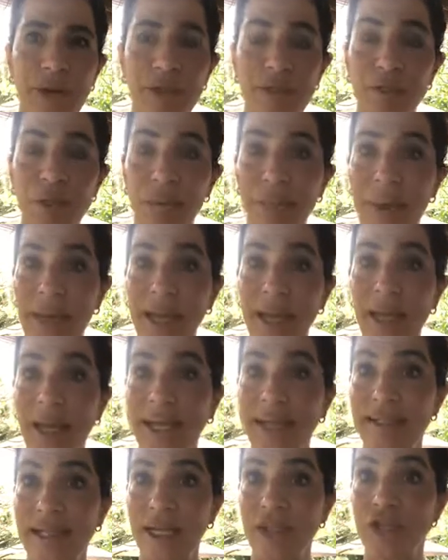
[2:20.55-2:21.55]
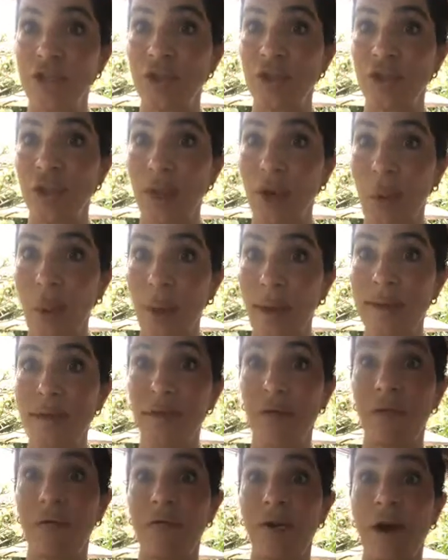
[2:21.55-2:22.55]
us to pay attention to the
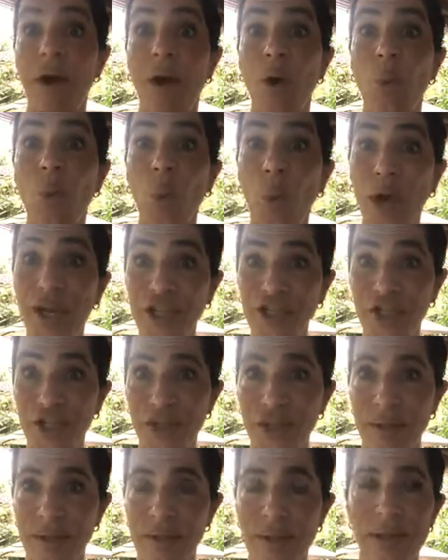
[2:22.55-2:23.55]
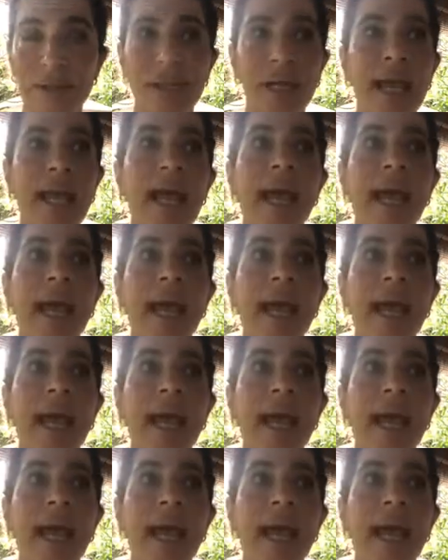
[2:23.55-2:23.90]
quality of our questions?